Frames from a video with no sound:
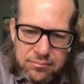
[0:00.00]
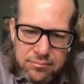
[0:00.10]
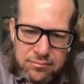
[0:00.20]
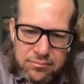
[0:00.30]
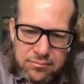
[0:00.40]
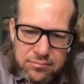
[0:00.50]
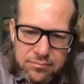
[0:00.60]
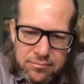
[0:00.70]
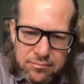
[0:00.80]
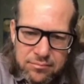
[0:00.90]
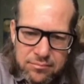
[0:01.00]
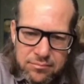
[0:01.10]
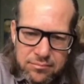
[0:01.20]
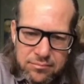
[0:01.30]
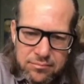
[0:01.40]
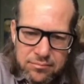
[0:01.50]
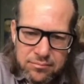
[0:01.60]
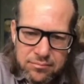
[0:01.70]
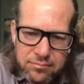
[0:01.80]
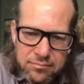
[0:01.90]

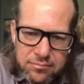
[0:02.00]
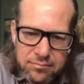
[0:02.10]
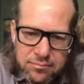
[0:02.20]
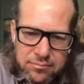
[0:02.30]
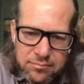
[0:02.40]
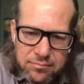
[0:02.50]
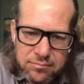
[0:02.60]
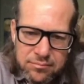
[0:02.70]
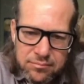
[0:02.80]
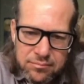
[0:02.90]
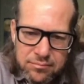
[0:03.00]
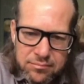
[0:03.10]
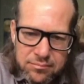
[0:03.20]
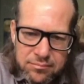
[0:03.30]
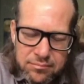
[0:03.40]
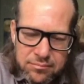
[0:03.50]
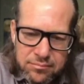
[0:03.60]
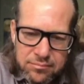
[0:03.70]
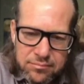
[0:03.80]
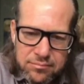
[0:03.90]

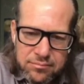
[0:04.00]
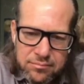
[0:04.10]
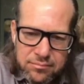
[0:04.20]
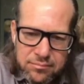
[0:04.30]
(silent)